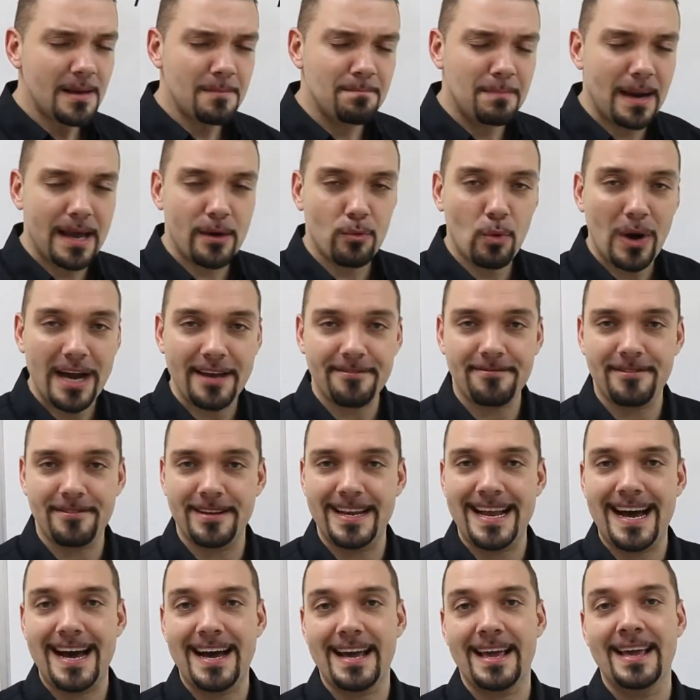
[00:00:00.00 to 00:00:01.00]
my wife
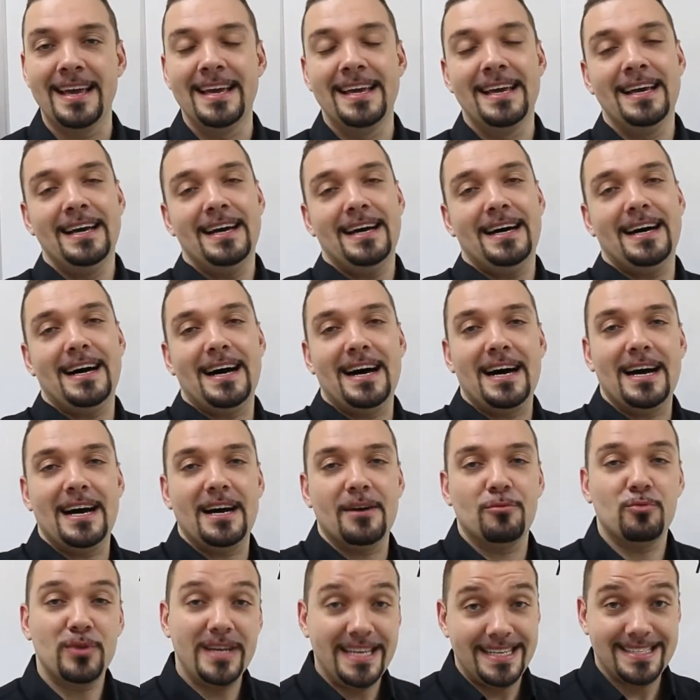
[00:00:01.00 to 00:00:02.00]
and I,
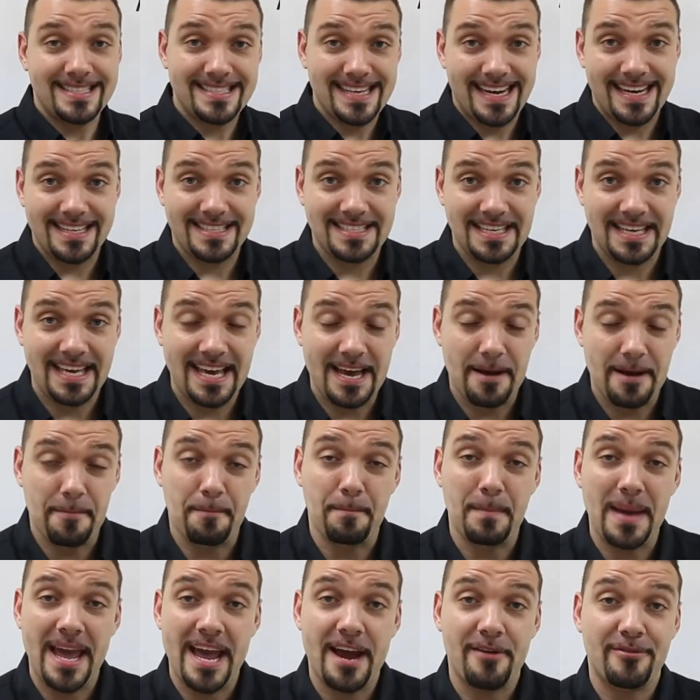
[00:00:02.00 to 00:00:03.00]
we decided to get
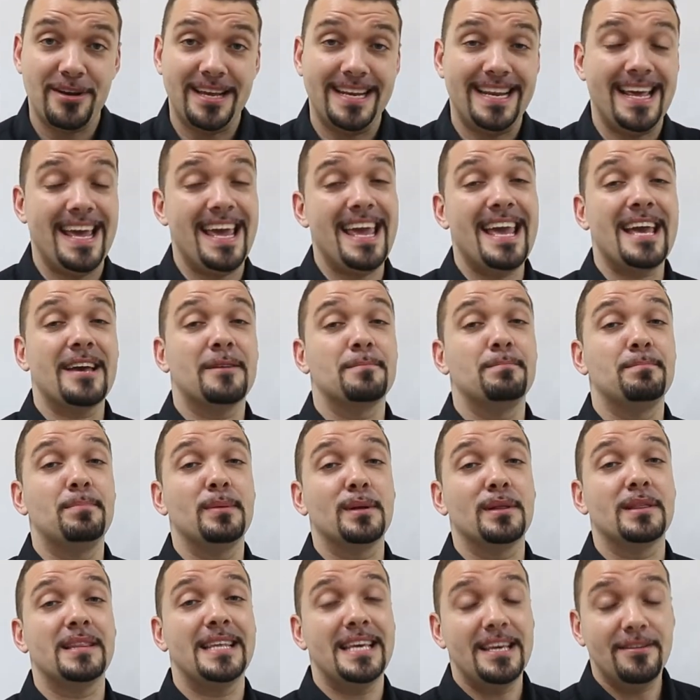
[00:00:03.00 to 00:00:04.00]
married. And
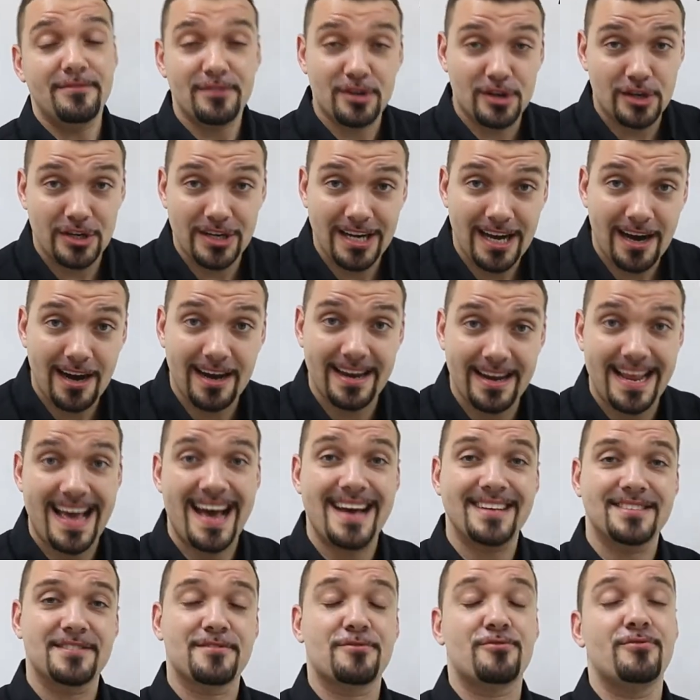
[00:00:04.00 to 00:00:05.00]
believe it or not,
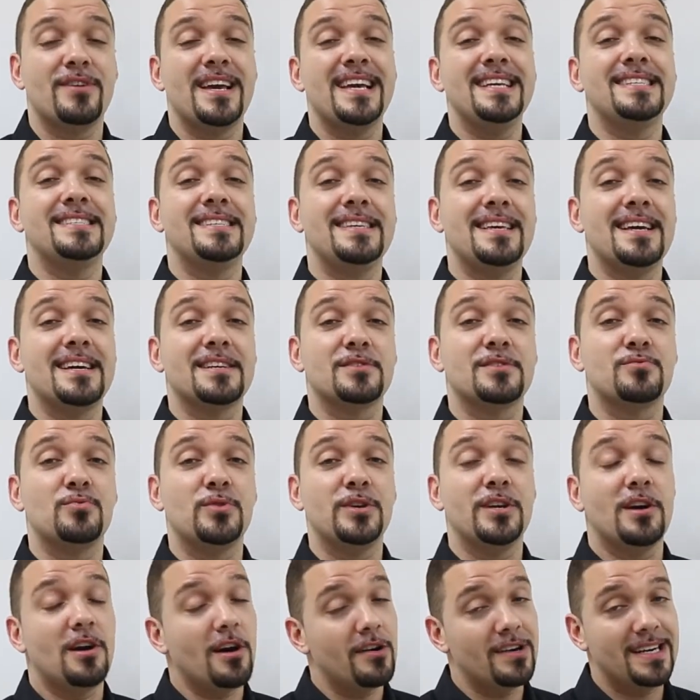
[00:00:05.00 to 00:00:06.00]
as crazy as
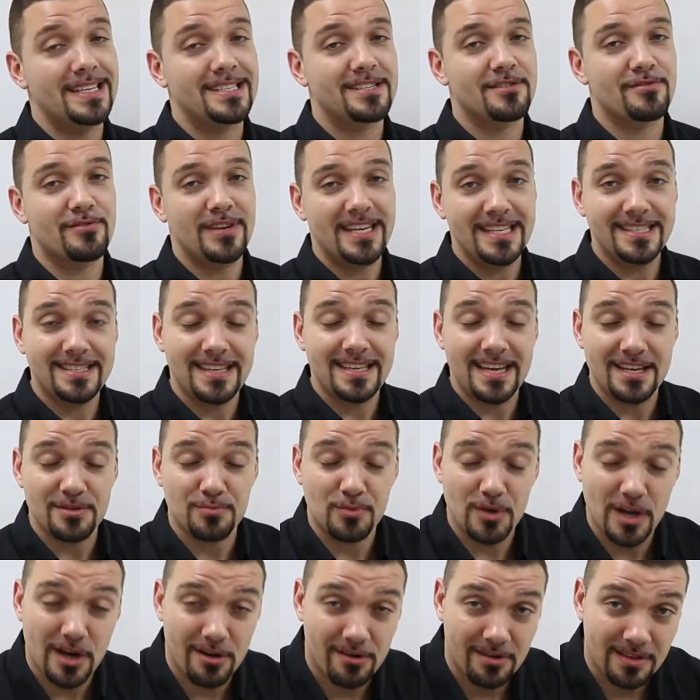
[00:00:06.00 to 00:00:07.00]
we are
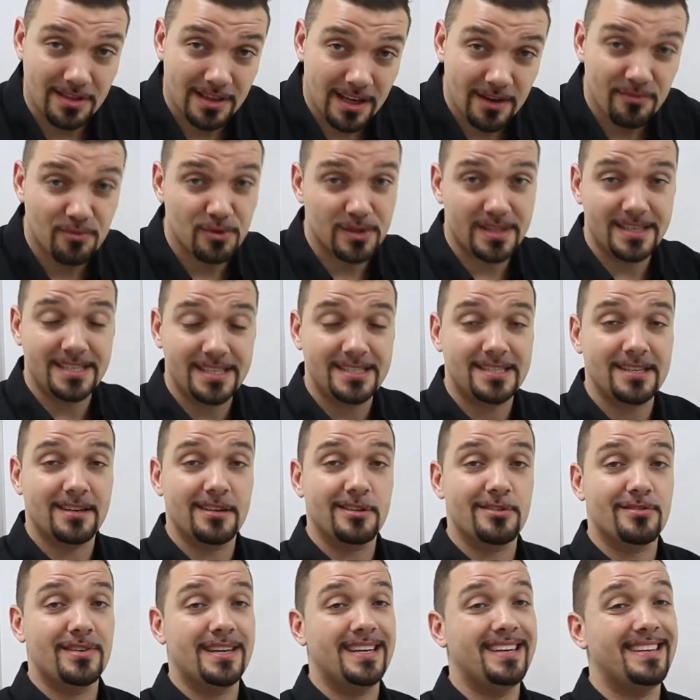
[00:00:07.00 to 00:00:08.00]
in love with each
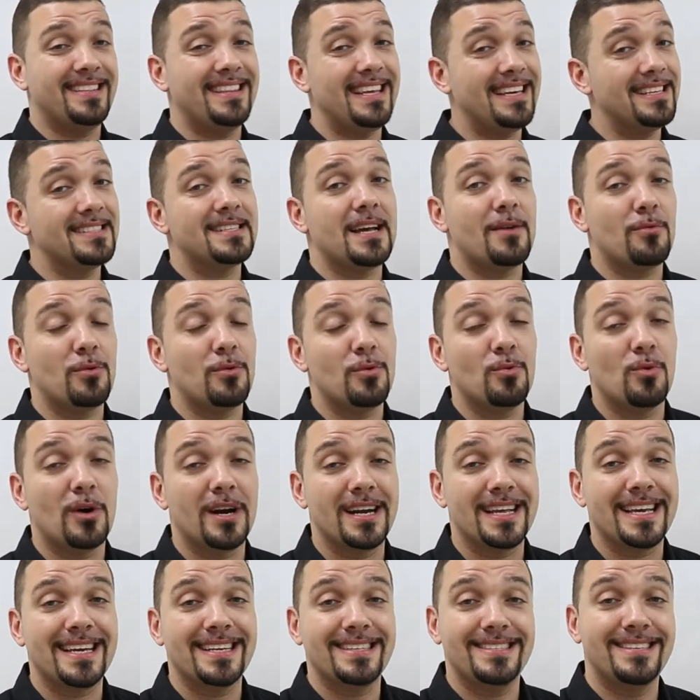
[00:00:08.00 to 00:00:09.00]
other and things that we
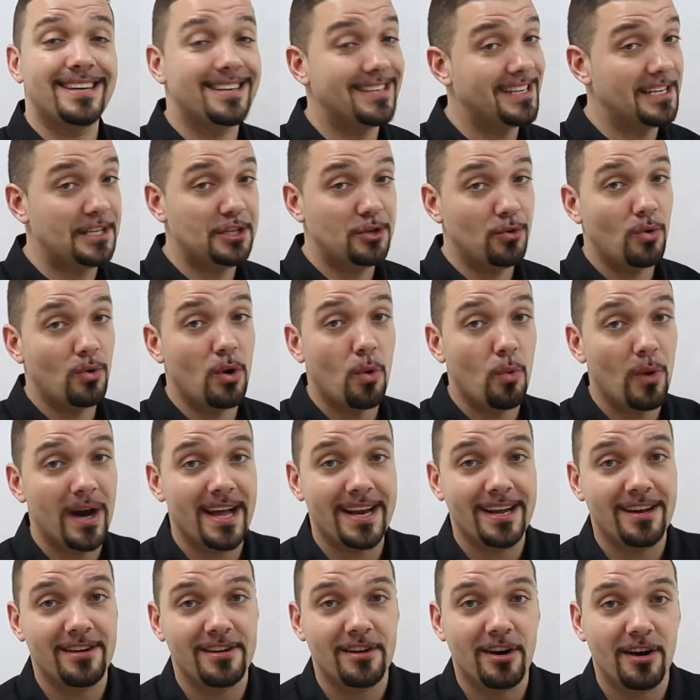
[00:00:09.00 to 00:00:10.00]
want to get done and do a
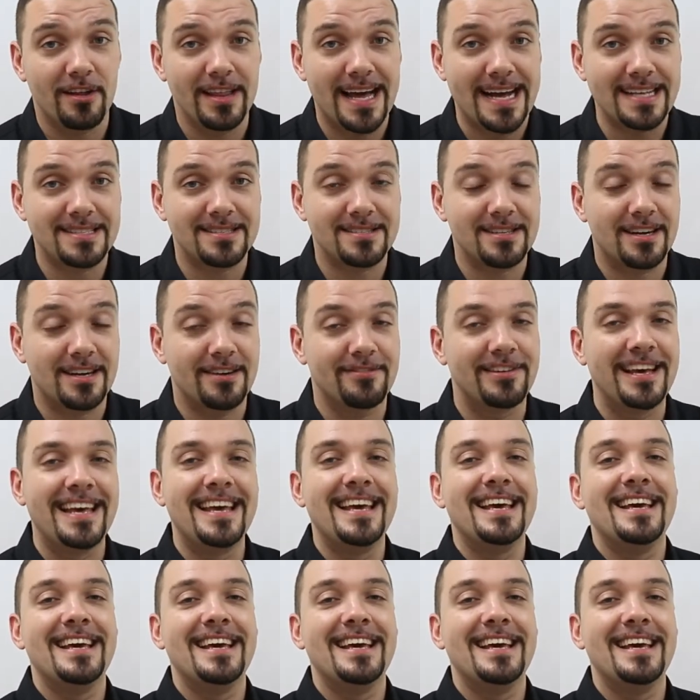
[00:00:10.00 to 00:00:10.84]
wedding and all that stuff,